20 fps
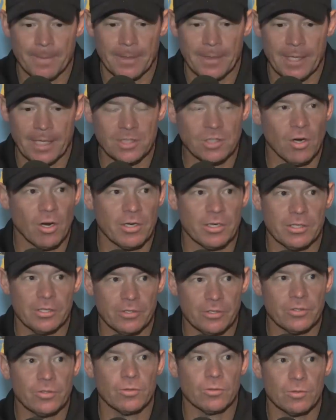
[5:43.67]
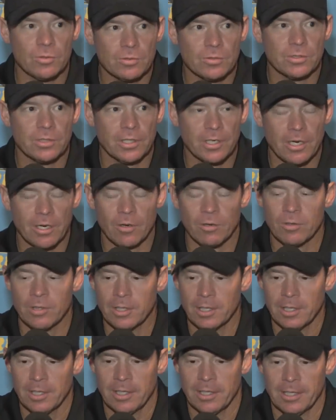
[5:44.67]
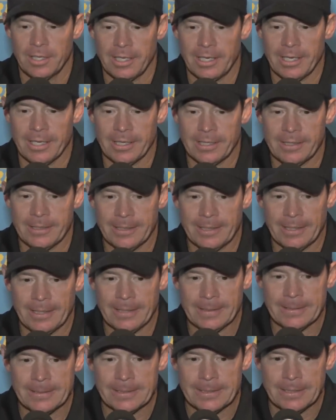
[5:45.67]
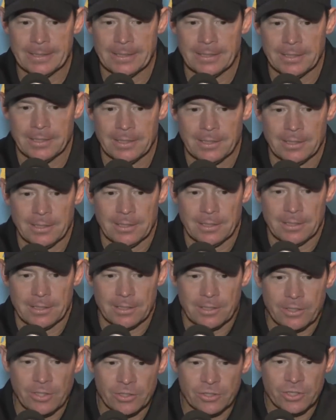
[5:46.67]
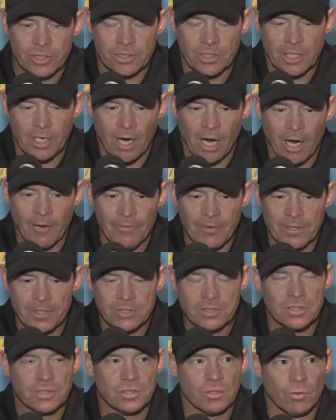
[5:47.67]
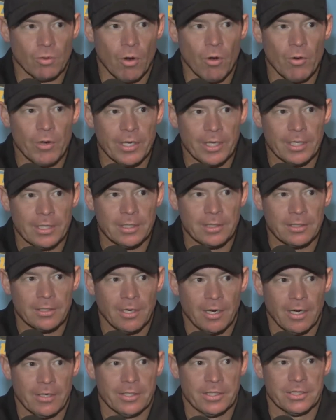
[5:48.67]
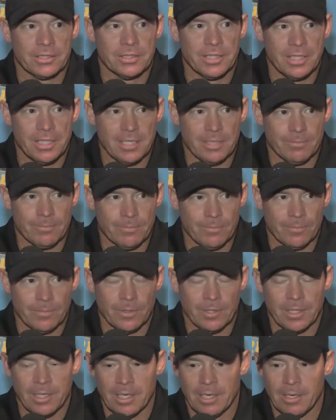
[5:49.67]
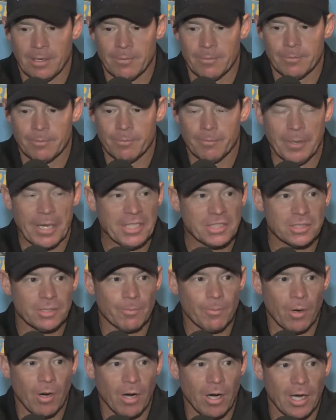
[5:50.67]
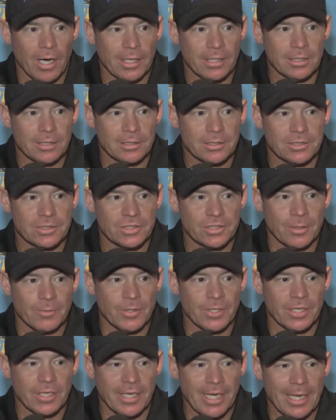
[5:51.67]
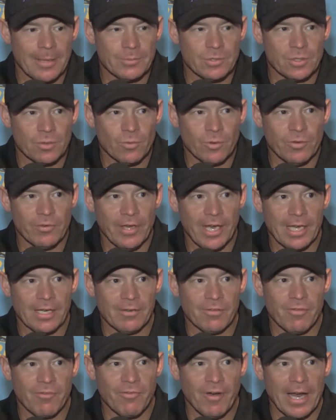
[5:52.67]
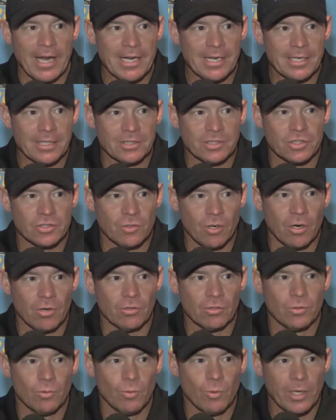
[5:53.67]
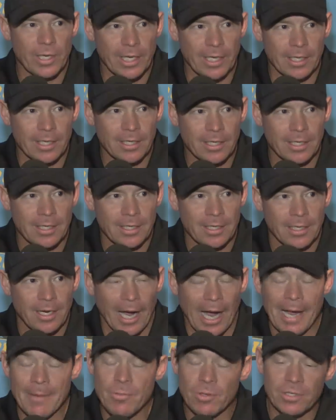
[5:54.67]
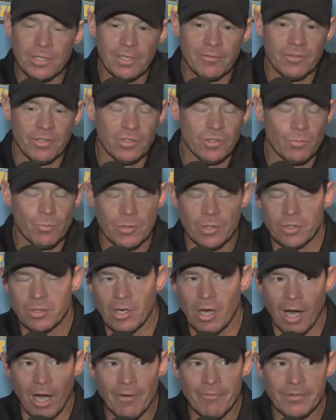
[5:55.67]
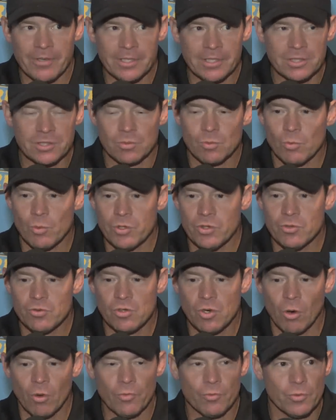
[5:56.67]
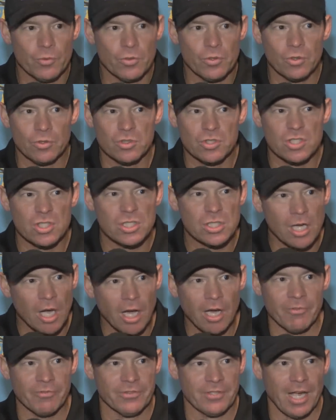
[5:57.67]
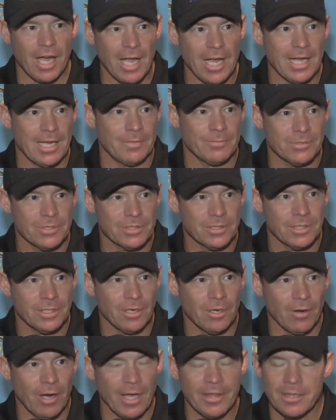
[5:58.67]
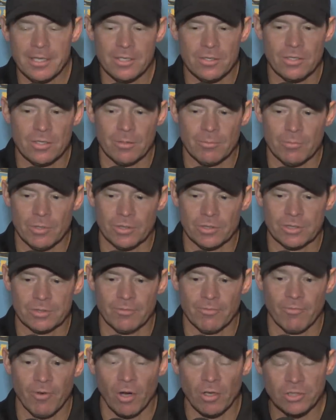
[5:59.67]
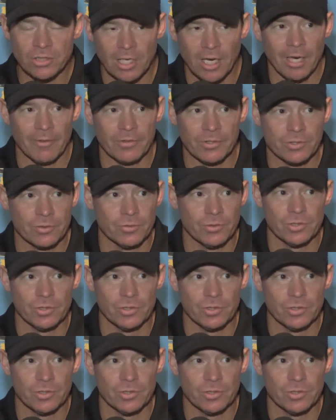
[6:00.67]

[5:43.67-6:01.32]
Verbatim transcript: that's hard to do. You know, and uh, there's just a confidence that's growing on this team um, based upon some of the games that we've had to fight and struggle to win. I believe that you build confidence when you go through those tough times. You know, I think you can build some false confidence when you